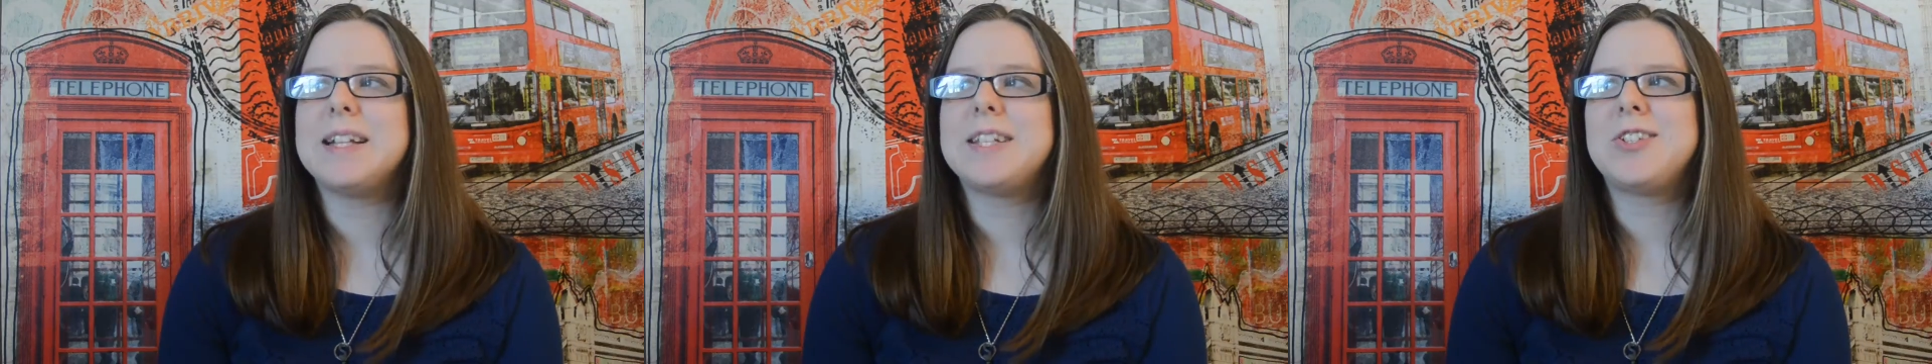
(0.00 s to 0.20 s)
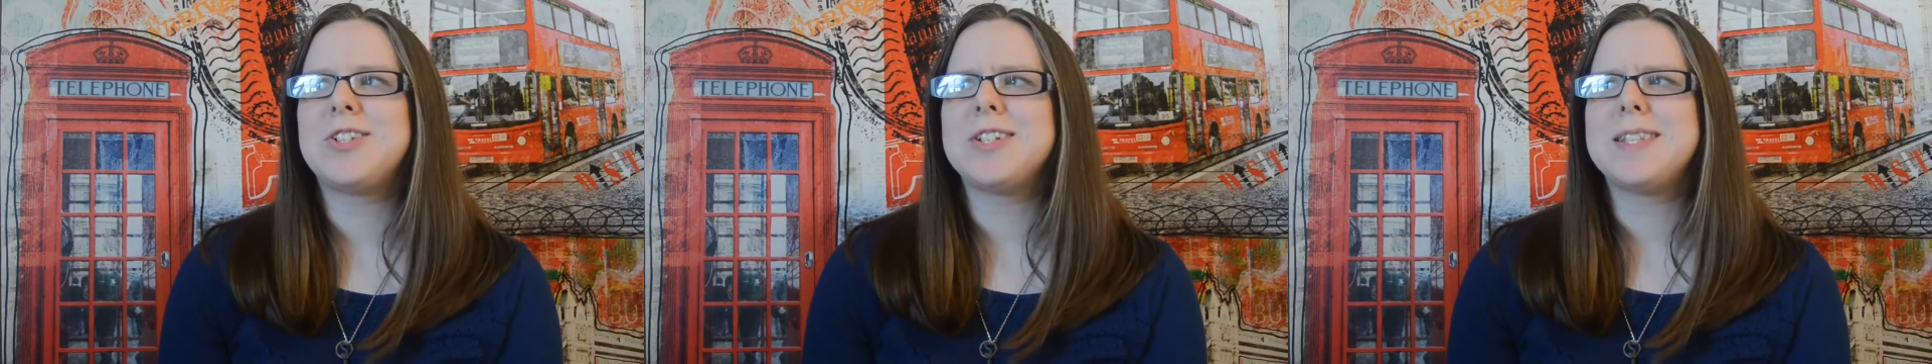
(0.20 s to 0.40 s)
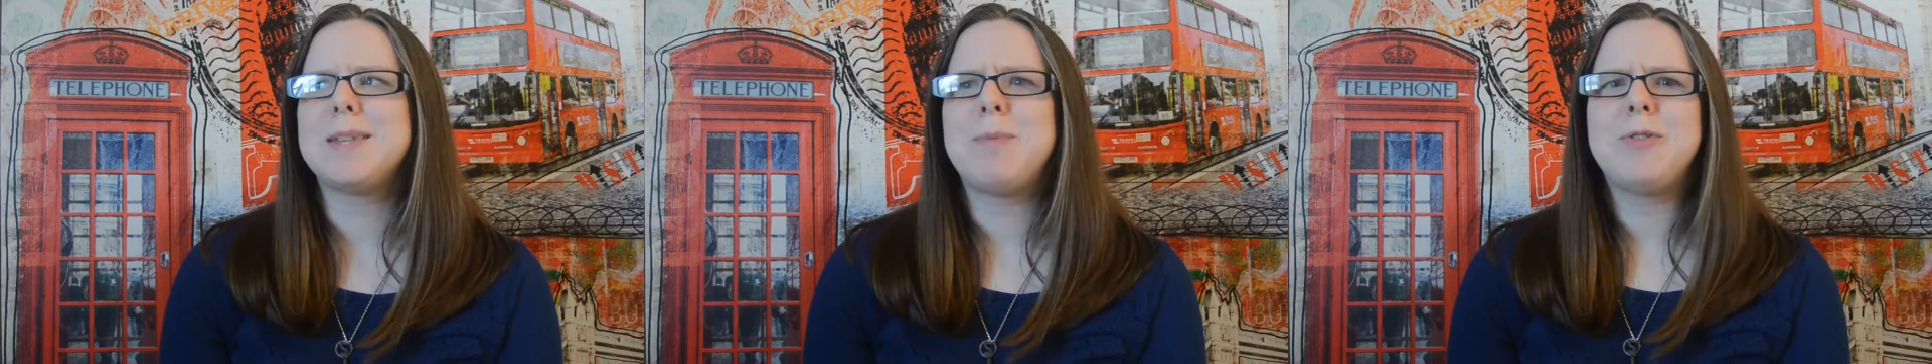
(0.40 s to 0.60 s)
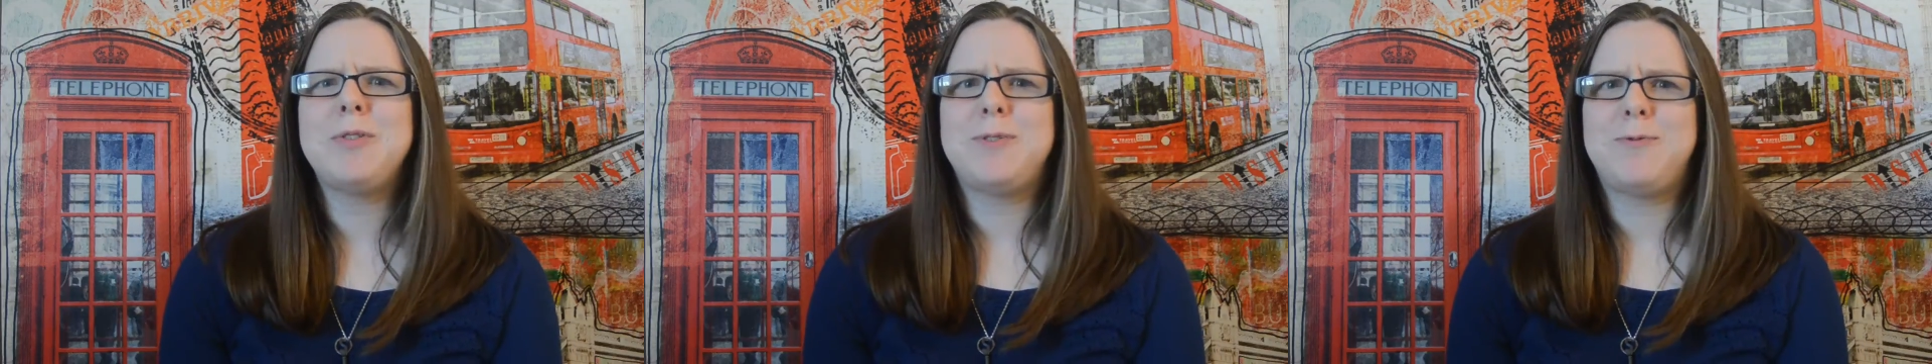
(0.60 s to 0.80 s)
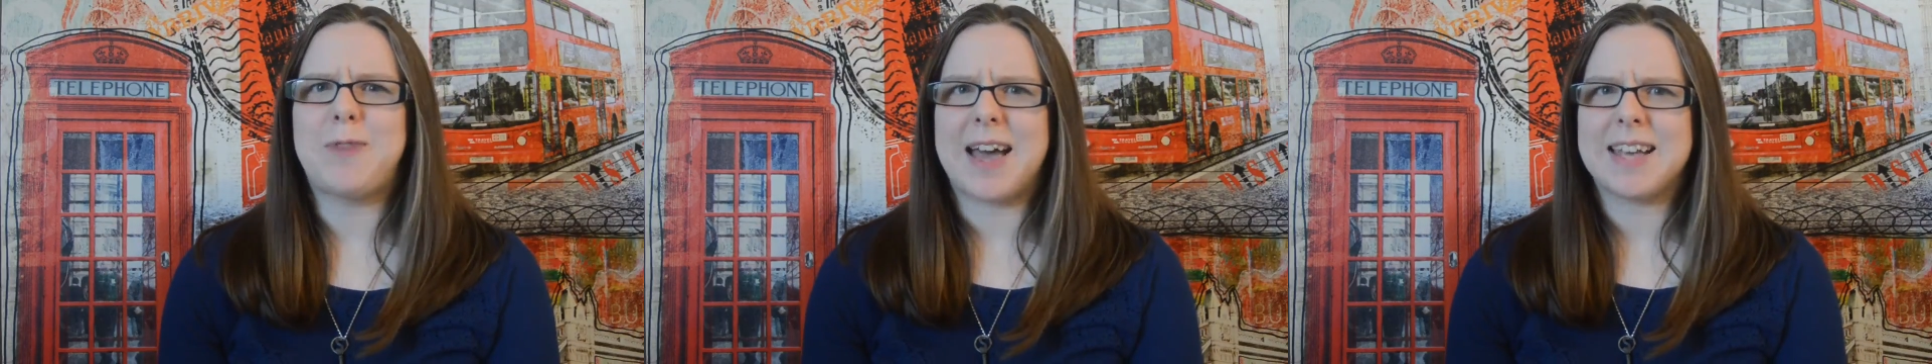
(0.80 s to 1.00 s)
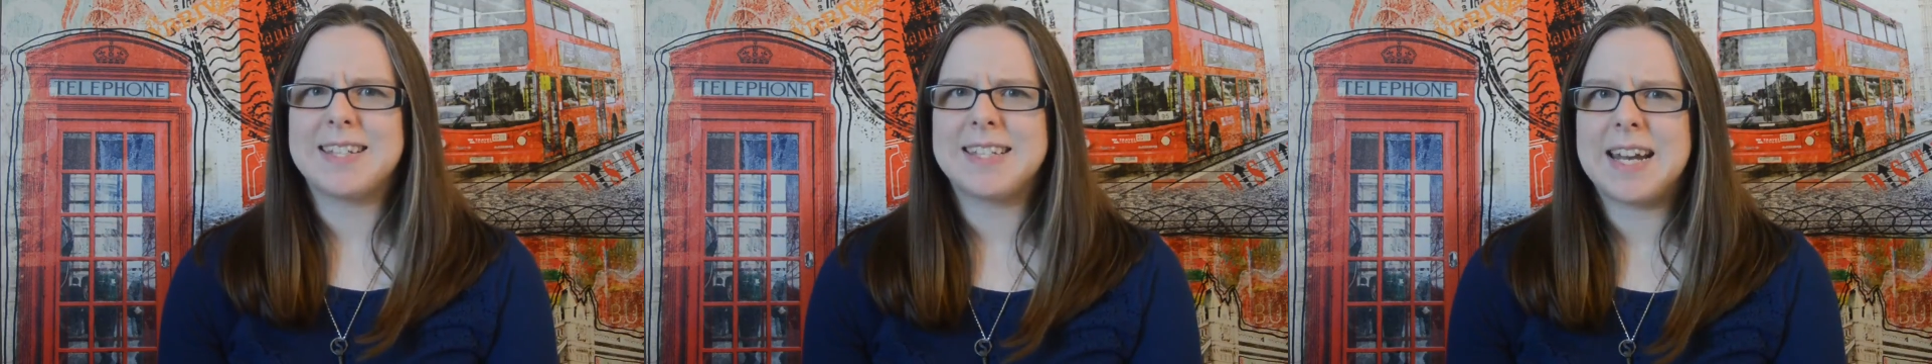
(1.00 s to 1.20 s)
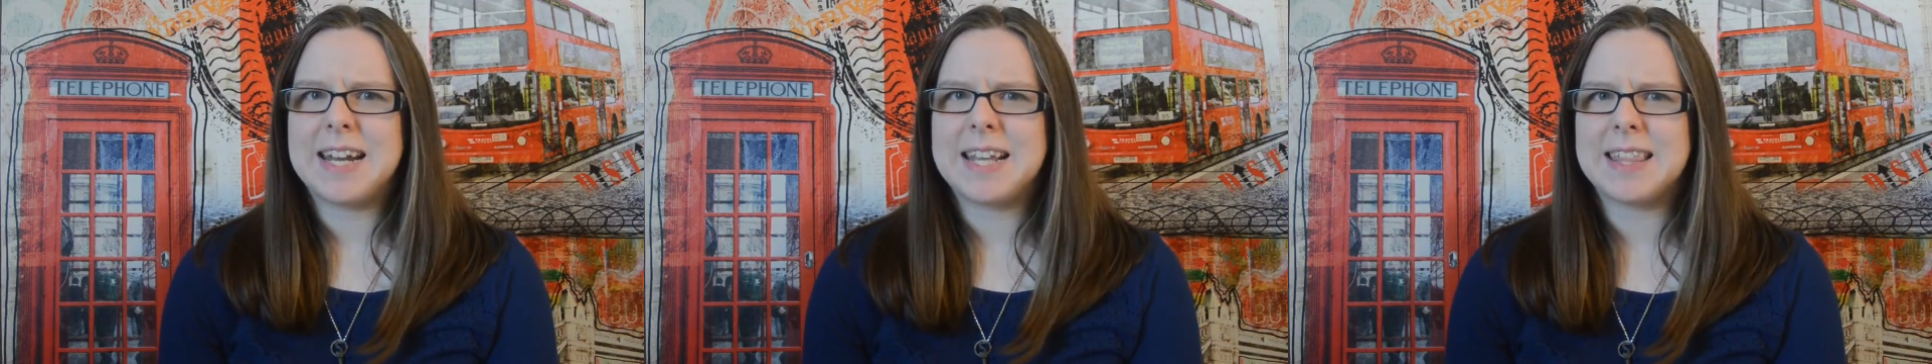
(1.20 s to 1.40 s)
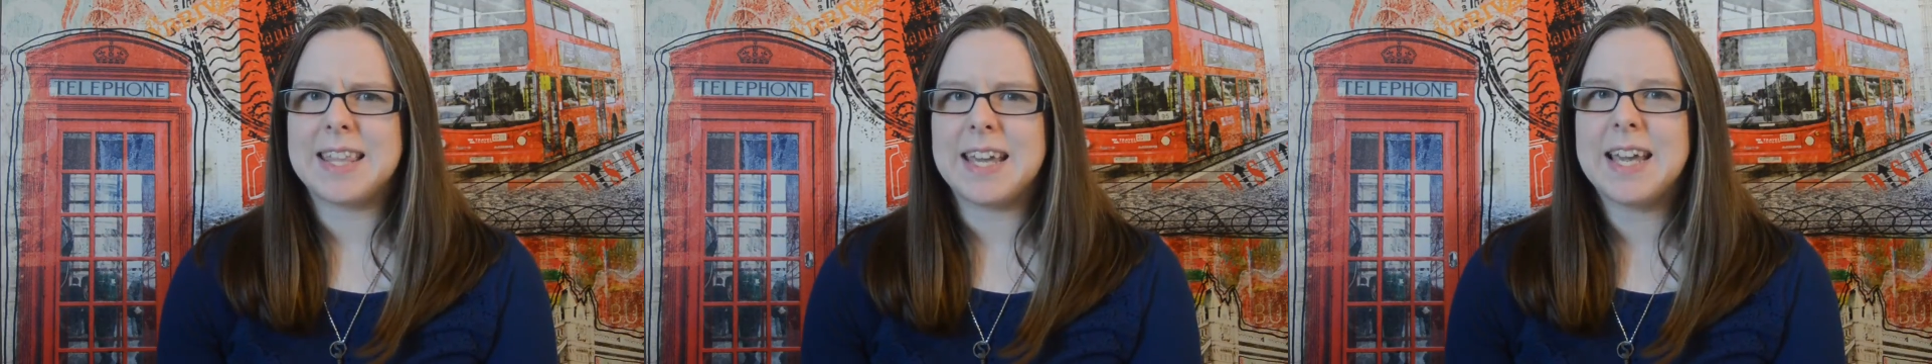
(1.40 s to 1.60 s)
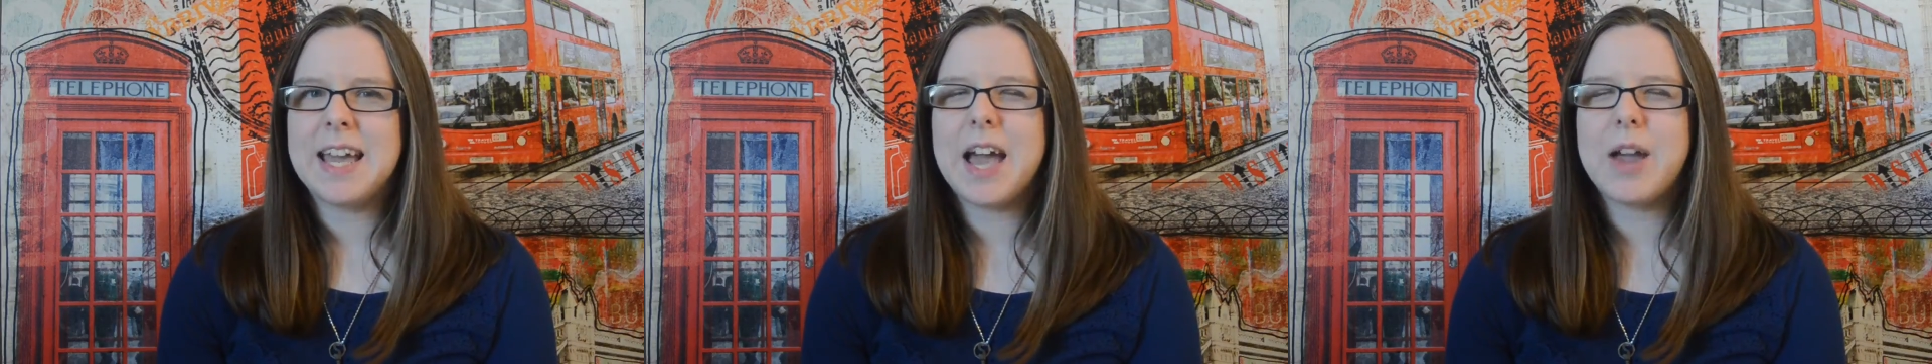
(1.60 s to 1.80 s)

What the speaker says: It's just the most fascinating thing.